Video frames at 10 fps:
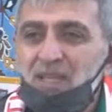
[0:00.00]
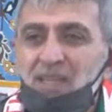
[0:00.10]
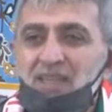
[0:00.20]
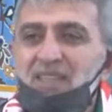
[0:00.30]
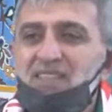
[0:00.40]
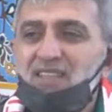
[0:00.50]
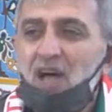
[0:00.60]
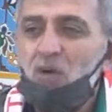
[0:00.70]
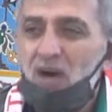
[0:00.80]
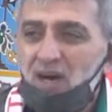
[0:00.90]
That is
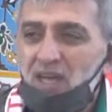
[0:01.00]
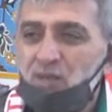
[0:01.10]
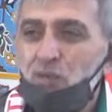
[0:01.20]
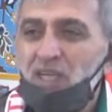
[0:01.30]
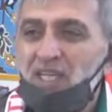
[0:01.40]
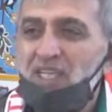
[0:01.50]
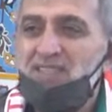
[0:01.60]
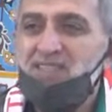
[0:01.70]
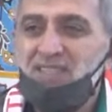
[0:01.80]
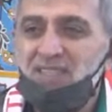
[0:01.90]
our heart, where
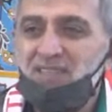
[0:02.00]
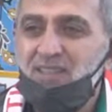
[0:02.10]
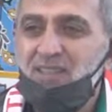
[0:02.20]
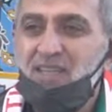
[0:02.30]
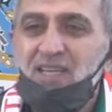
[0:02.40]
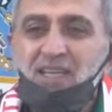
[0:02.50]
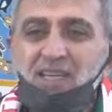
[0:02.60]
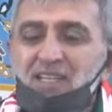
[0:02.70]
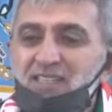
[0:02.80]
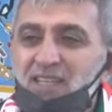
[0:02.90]
it's set.
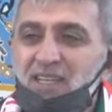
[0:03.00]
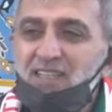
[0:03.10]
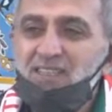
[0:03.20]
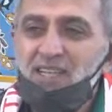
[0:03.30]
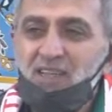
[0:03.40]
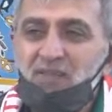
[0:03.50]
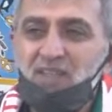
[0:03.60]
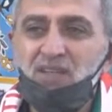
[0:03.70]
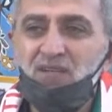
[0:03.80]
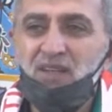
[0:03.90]
There is, let's leave
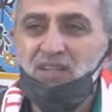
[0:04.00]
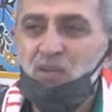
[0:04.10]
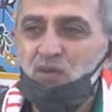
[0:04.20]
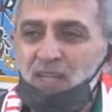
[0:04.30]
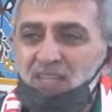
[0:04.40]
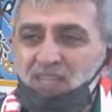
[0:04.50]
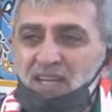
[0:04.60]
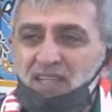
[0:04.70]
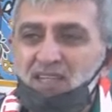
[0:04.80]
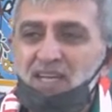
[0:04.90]
the different in one
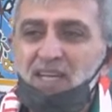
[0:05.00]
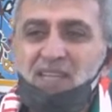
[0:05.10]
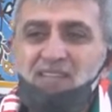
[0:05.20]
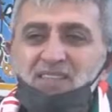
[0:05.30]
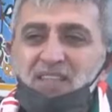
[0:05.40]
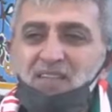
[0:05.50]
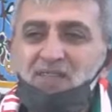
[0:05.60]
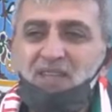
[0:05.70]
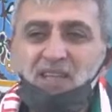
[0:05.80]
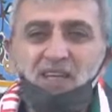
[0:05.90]
side. Let's
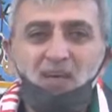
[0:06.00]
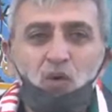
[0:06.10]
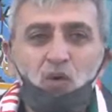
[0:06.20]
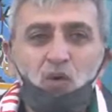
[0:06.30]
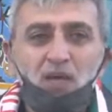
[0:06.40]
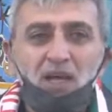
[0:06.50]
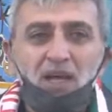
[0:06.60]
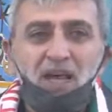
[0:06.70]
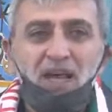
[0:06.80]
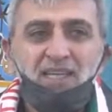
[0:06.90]
leave the
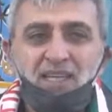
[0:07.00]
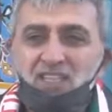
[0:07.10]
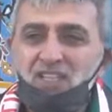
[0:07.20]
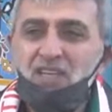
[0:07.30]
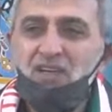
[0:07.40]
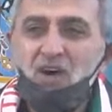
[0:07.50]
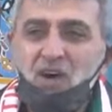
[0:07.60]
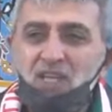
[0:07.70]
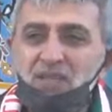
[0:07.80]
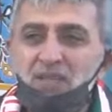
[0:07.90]
whole aggression and
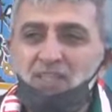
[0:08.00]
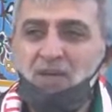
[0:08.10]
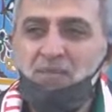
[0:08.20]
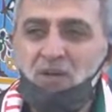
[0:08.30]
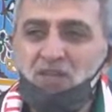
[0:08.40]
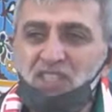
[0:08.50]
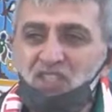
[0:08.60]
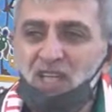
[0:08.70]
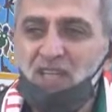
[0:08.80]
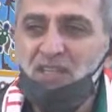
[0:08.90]
argument amongst
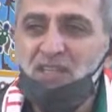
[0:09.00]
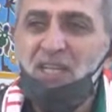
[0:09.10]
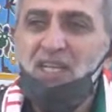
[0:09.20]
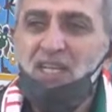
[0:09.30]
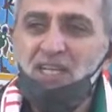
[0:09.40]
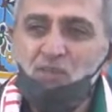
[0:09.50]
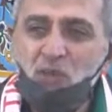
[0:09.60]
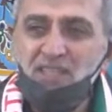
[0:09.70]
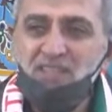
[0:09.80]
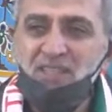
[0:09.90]
each other in
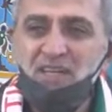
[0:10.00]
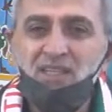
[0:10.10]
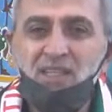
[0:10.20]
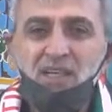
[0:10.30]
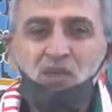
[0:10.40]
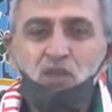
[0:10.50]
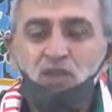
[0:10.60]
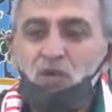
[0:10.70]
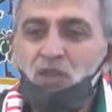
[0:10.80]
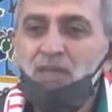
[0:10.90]
one side. We
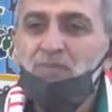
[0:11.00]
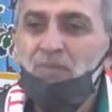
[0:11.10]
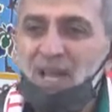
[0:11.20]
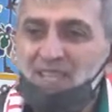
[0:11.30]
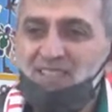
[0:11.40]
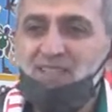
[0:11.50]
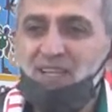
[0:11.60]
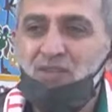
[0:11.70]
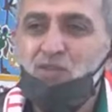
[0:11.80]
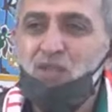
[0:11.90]
talk in
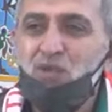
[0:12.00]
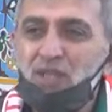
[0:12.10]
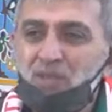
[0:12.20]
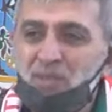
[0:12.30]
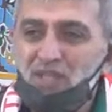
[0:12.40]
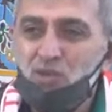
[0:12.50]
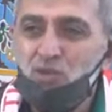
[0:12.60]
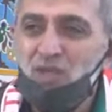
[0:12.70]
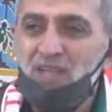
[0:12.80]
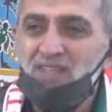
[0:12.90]
Palestine. We talk in
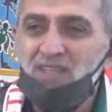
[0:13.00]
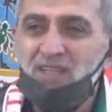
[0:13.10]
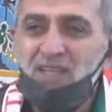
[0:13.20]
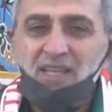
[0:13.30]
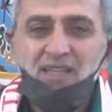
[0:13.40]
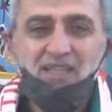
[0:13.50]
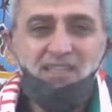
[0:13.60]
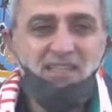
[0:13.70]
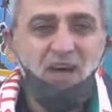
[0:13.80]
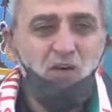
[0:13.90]
Masjid al-Aqsa. That
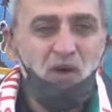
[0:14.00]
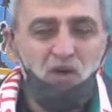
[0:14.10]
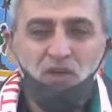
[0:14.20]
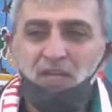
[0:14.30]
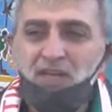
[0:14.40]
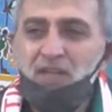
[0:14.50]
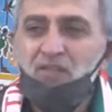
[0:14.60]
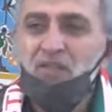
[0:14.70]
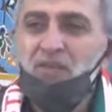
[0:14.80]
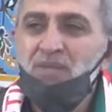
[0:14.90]
is our honor
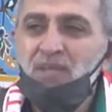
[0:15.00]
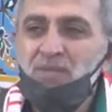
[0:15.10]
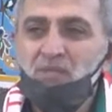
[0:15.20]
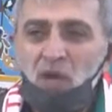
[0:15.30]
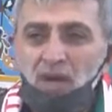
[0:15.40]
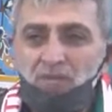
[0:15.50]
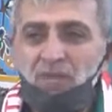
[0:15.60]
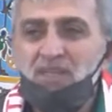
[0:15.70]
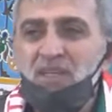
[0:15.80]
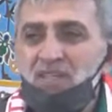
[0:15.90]
from Nabi
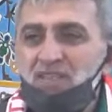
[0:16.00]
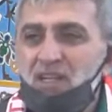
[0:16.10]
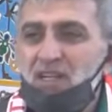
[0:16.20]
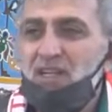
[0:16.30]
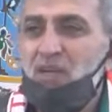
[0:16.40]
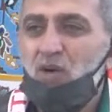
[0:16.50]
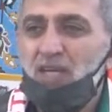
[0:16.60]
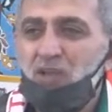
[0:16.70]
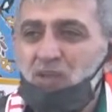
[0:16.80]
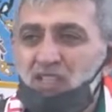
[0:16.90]
Muhammad sallallahu
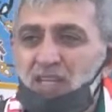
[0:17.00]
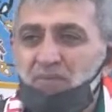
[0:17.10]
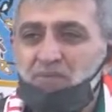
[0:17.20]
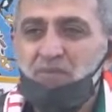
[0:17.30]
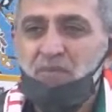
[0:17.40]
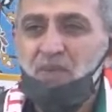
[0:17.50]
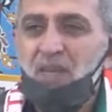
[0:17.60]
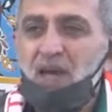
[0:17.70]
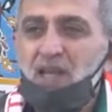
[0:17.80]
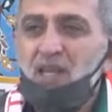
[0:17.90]
alayhi wasallam.
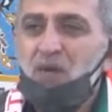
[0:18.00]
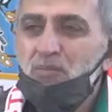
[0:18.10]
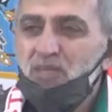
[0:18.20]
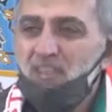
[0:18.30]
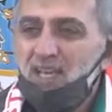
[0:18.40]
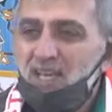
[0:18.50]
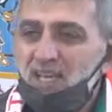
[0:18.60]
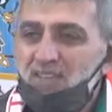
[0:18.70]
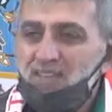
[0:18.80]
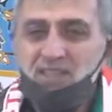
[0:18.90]
Allahumma salli
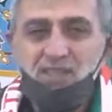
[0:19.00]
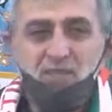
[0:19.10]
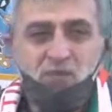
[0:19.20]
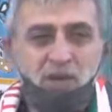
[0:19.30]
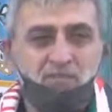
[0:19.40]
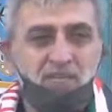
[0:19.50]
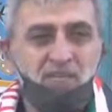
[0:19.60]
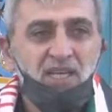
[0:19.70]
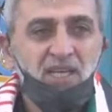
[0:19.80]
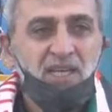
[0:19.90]
ala Sayyidina Muhammad.
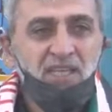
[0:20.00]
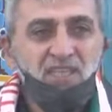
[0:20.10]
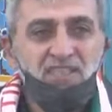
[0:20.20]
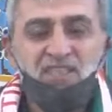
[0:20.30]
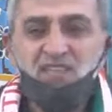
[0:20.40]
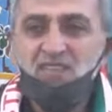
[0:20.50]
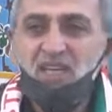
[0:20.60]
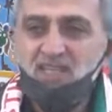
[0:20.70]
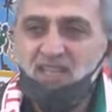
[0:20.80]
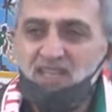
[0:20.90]
He's
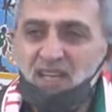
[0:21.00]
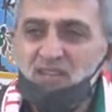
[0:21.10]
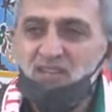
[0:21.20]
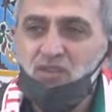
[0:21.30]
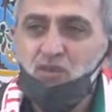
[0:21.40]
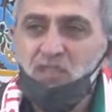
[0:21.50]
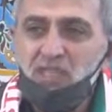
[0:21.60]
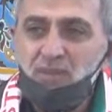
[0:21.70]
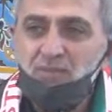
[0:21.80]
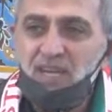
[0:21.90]
instructed us to
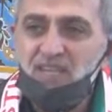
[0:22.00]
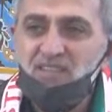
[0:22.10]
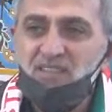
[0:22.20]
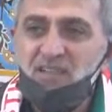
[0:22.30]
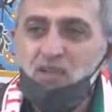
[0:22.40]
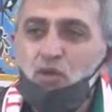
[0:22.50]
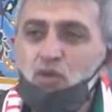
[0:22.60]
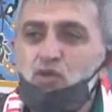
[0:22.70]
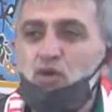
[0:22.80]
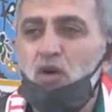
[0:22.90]
keep that
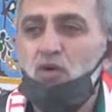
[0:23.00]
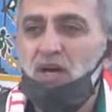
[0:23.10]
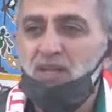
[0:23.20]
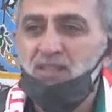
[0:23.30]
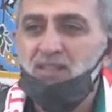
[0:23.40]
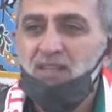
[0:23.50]
close to our heart.